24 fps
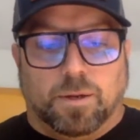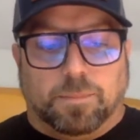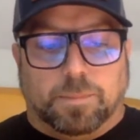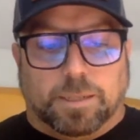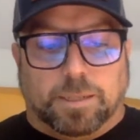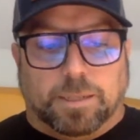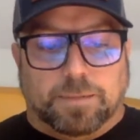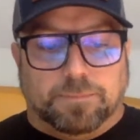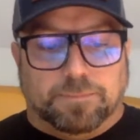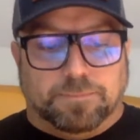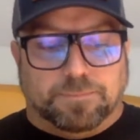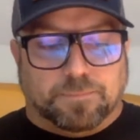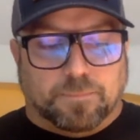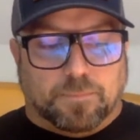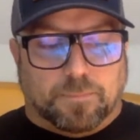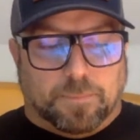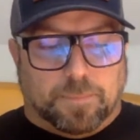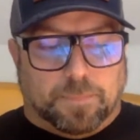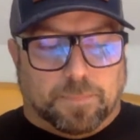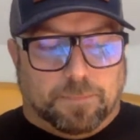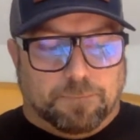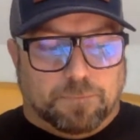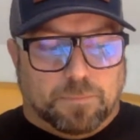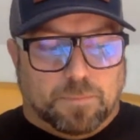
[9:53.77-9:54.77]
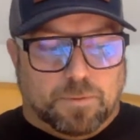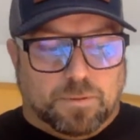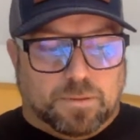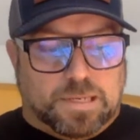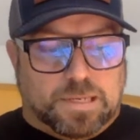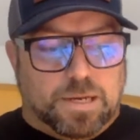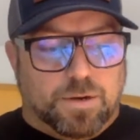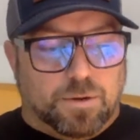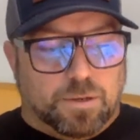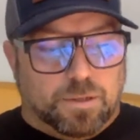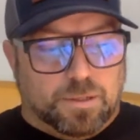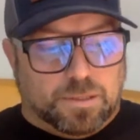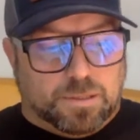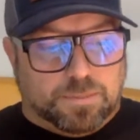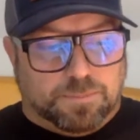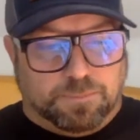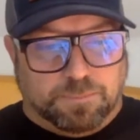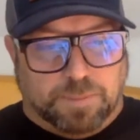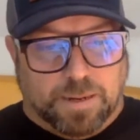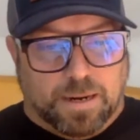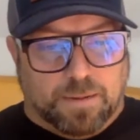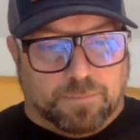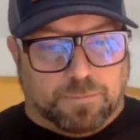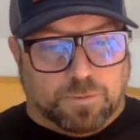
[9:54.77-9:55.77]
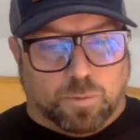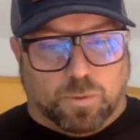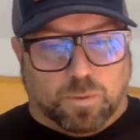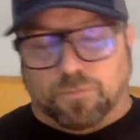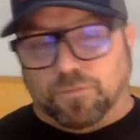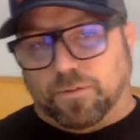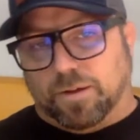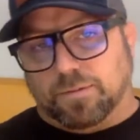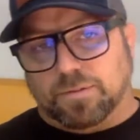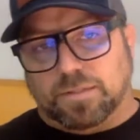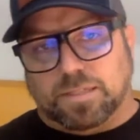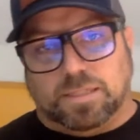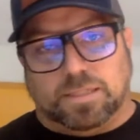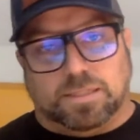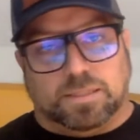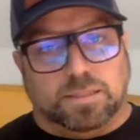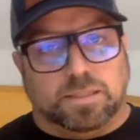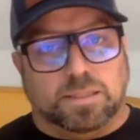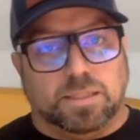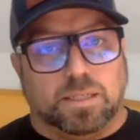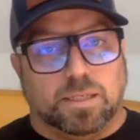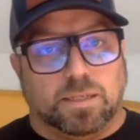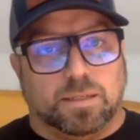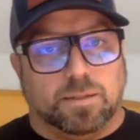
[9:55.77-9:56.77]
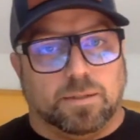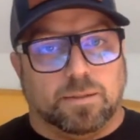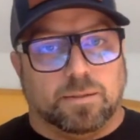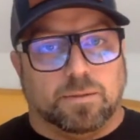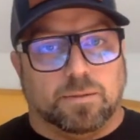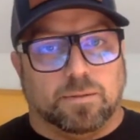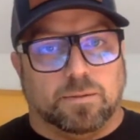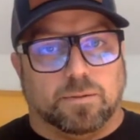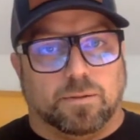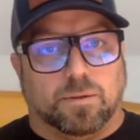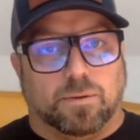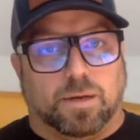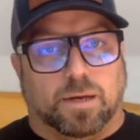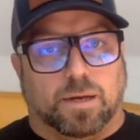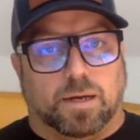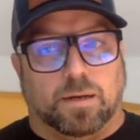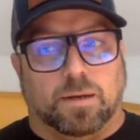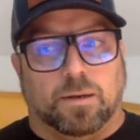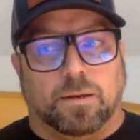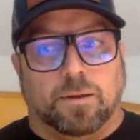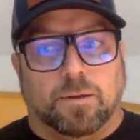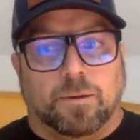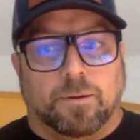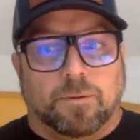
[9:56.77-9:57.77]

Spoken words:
But say you're going to pay them 25 cents a lead, okay?